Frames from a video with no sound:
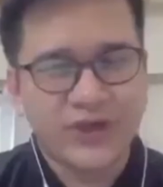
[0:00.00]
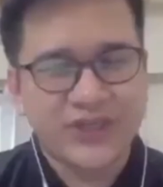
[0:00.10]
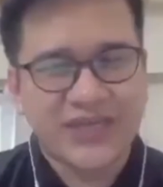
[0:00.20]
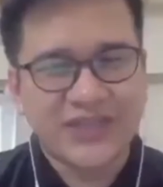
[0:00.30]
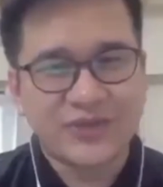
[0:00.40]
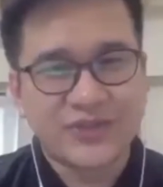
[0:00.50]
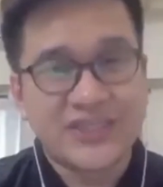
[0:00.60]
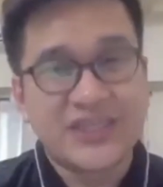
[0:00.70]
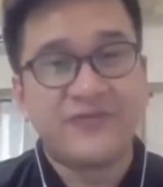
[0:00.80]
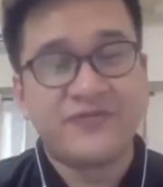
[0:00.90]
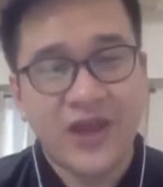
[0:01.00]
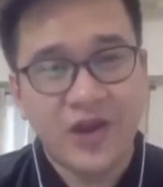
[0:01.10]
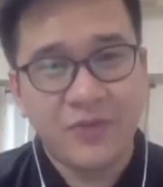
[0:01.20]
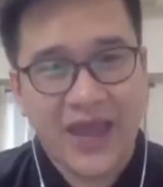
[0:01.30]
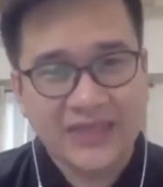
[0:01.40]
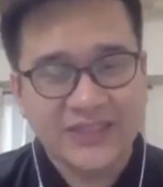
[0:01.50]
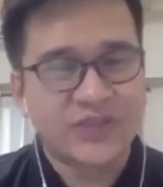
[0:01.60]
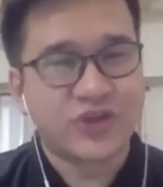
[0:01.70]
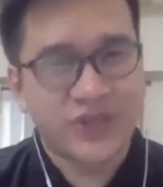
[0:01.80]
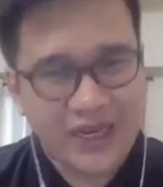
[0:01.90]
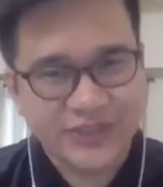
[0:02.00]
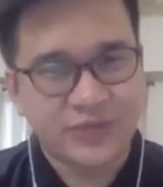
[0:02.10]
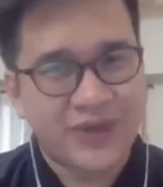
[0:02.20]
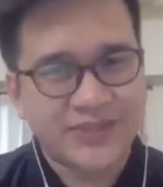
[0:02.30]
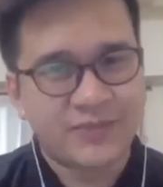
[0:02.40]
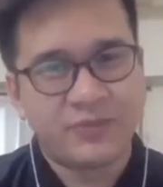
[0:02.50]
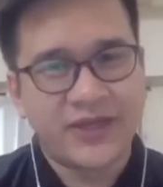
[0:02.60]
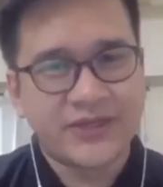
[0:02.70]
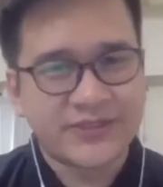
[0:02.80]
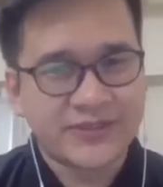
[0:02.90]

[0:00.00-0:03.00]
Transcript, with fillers: excited to see develop as international basketball players?